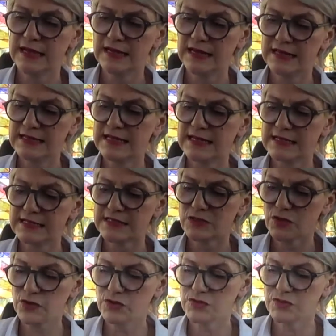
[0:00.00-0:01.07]
and I think it's
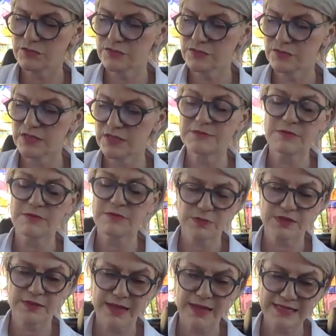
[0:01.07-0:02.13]
good, especially
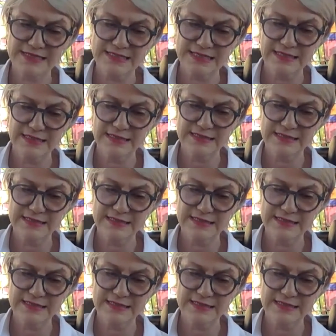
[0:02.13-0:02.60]
with a magazine,